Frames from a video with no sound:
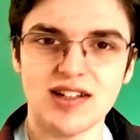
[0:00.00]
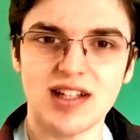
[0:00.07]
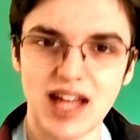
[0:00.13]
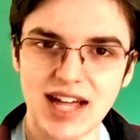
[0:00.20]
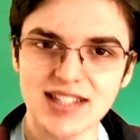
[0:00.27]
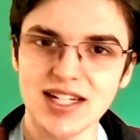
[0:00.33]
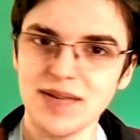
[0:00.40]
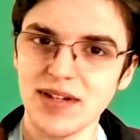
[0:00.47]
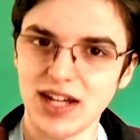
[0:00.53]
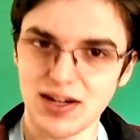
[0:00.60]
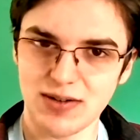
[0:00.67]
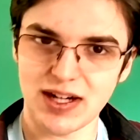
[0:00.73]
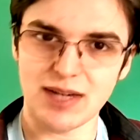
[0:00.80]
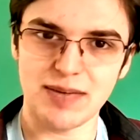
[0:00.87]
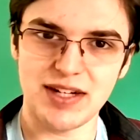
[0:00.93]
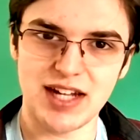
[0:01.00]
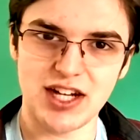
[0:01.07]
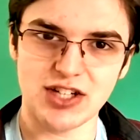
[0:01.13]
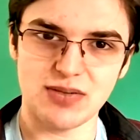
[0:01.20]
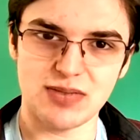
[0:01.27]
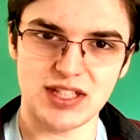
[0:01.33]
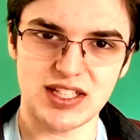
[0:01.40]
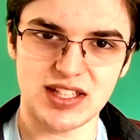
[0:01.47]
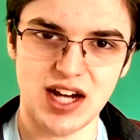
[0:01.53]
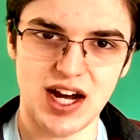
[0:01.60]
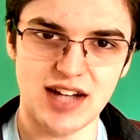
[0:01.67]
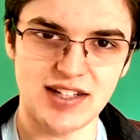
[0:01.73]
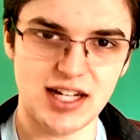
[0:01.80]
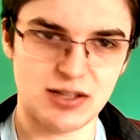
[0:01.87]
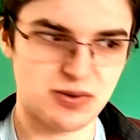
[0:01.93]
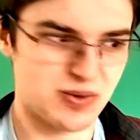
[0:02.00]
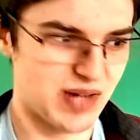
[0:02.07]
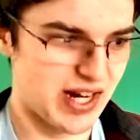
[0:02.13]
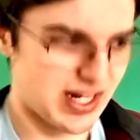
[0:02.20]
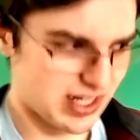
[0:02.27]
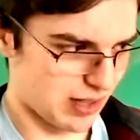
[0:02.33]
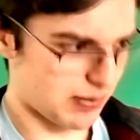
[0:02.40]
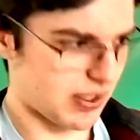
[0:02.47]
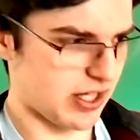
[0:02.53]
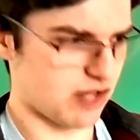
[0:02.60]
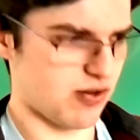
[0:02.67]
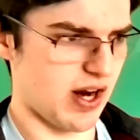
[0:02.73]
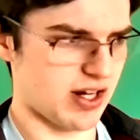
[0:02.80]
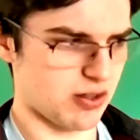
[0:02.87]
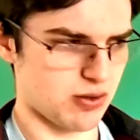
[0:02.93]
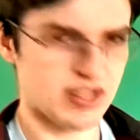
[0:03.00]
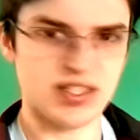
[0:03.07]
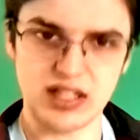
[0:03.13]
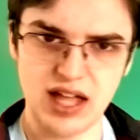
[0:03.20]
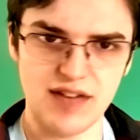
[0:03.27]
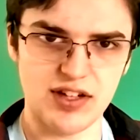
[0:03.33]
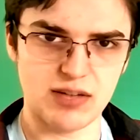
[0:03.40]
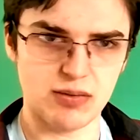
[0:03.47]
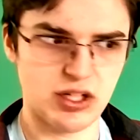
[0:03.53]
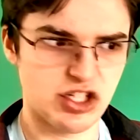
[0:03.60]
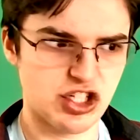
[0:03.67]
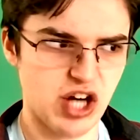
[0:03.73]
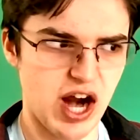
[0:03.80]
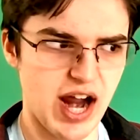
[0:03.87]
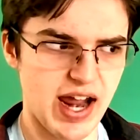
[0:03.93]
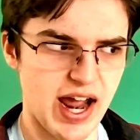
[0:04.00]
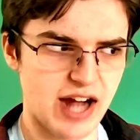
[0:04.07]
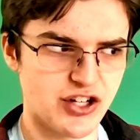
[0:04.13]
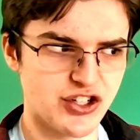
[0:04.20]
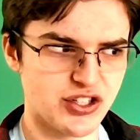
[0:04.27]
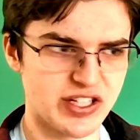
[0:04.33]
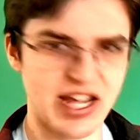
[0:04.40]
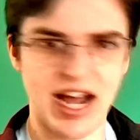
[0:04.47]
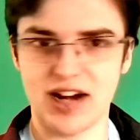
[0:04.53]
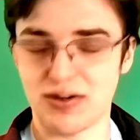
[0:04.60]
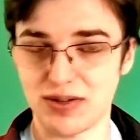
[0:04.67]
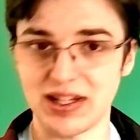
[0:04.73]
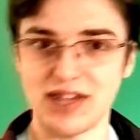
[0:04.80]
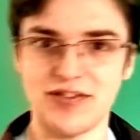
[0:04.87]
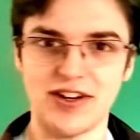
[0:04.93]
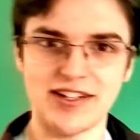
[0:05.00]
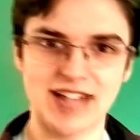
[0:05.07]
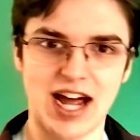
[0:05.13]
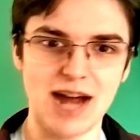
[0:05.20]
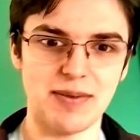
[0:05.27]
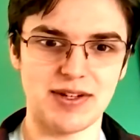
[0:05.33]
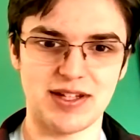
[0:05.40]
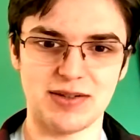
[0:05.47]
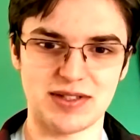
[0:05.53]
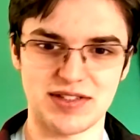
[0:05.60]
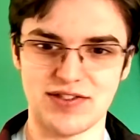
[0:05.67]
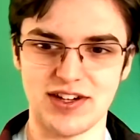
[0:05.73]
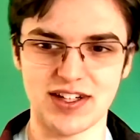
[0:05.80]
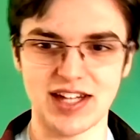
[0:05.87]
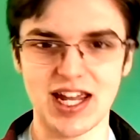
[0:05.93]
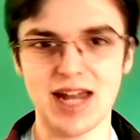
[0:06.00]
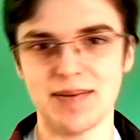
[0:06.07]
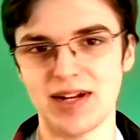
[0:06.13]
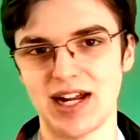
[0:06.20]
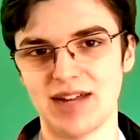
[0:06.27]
last time I got a recommendation with this context was when I ended up playing Dragon Quest XI, which I actually had a really fun time with. It was a fun game, and I